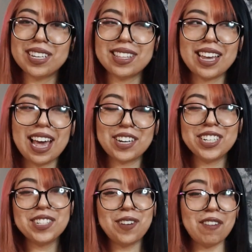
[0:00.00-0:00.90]
They
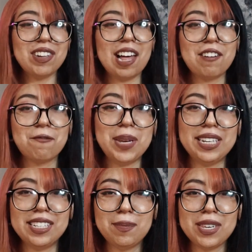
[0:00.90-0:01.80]
actually do have a lot of
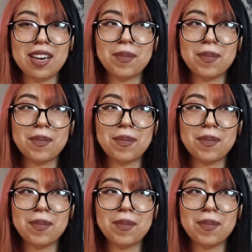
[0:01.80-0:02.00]
meaning to me.